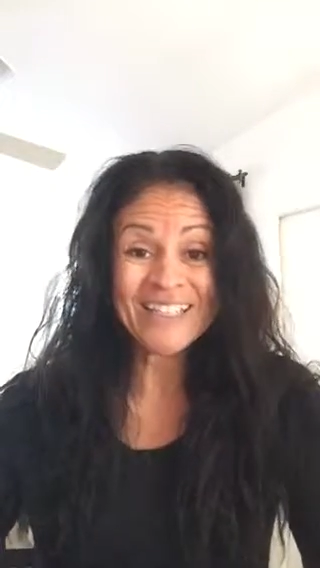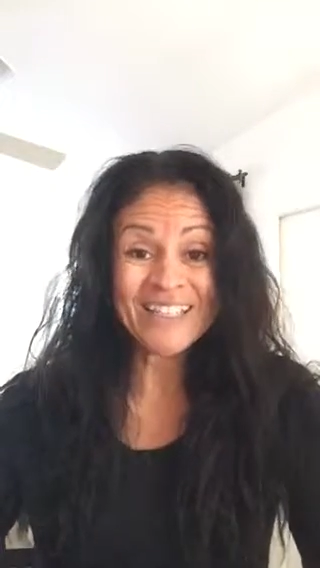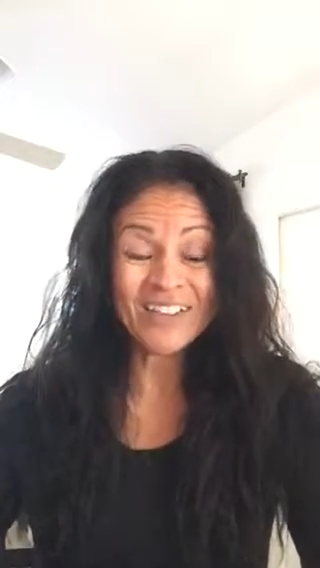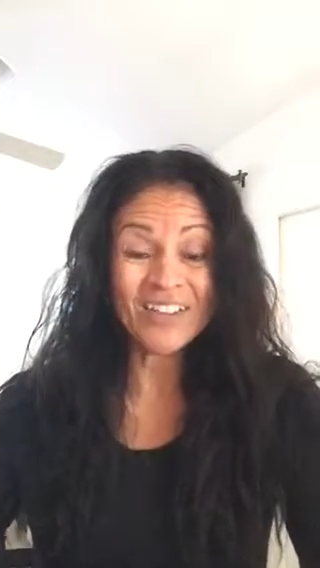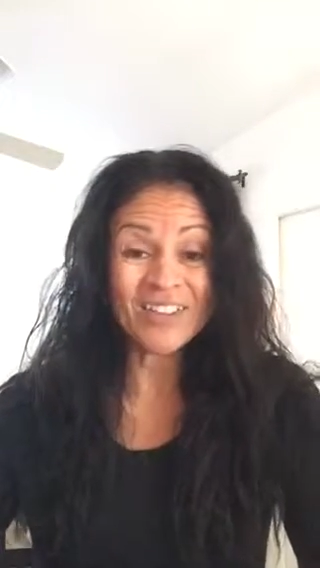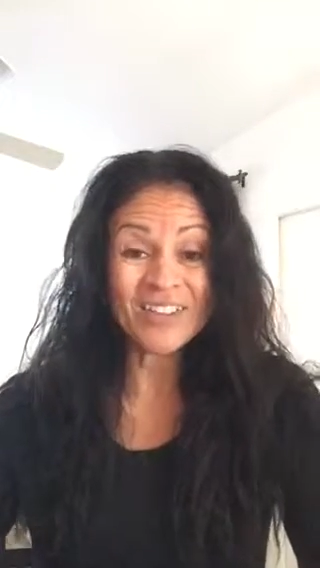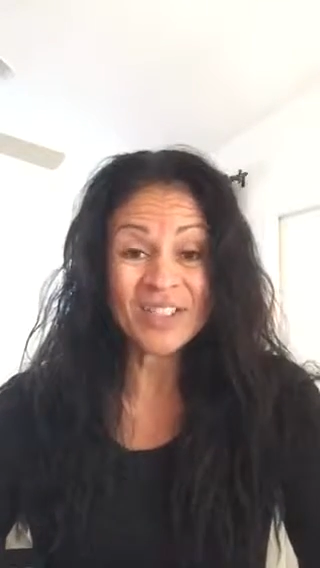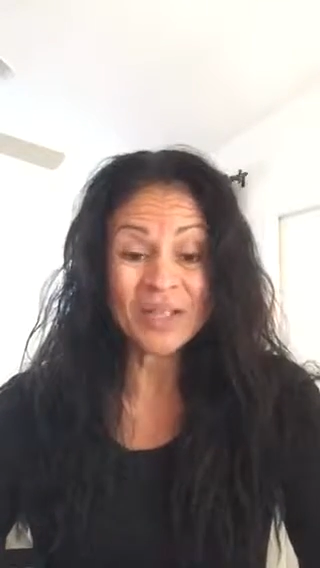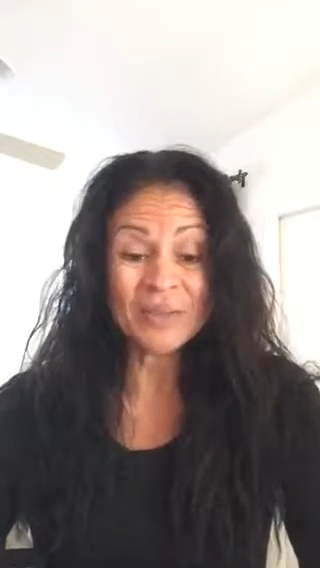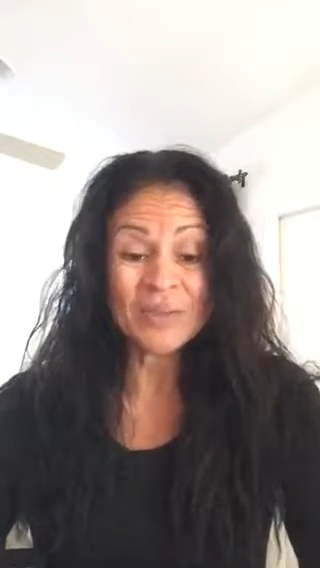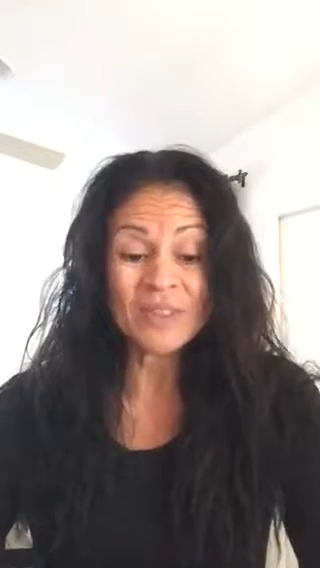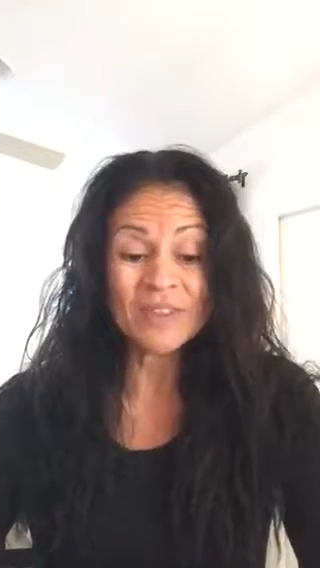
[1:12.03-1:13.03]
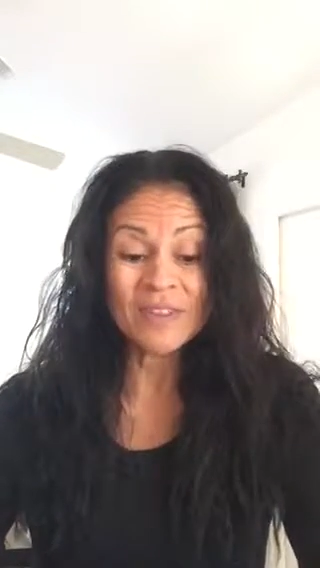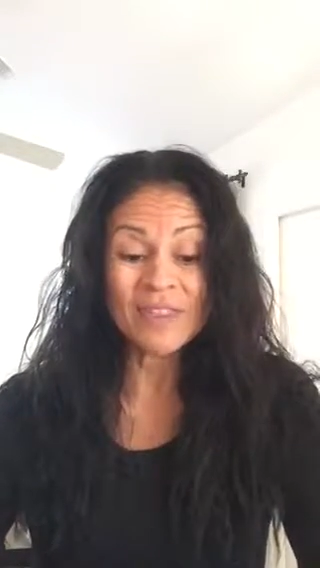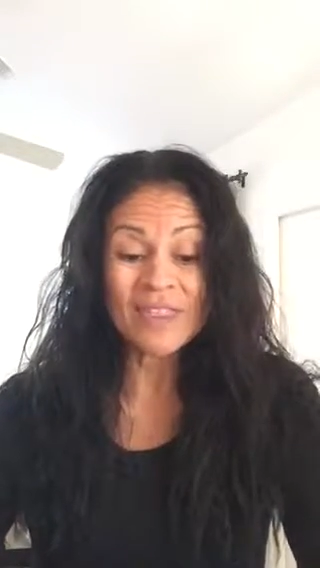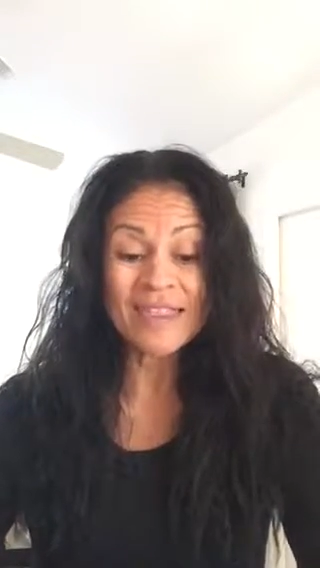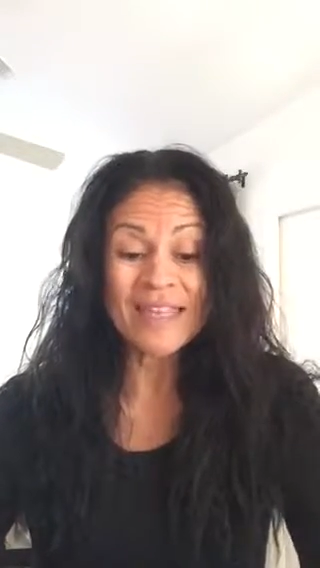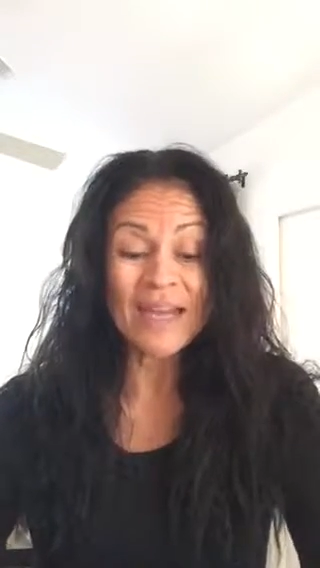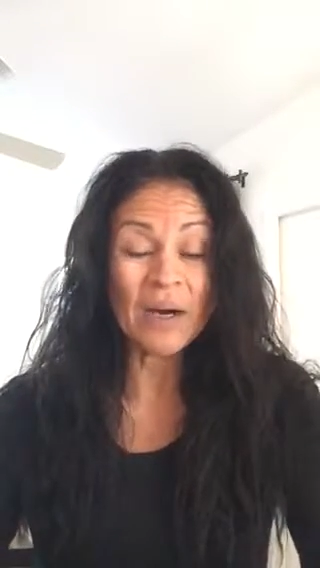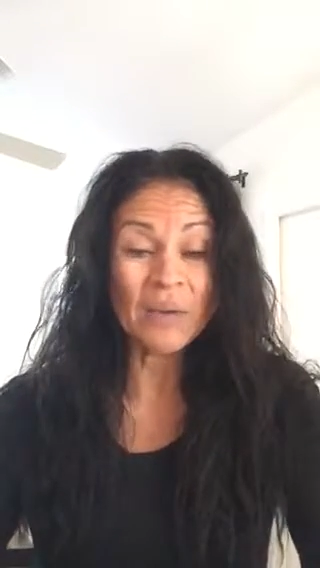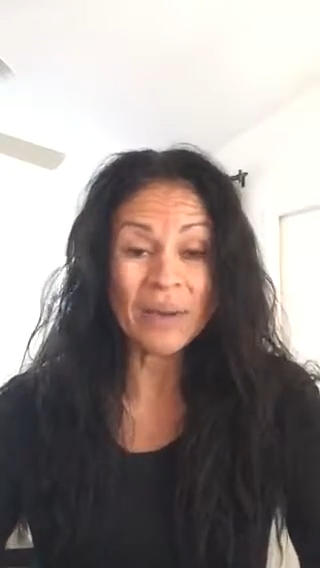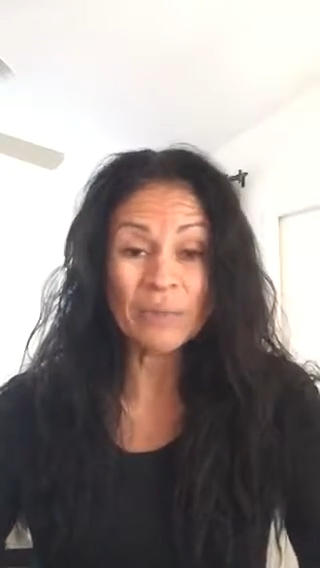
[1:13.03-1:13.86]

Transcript: because a lot of times now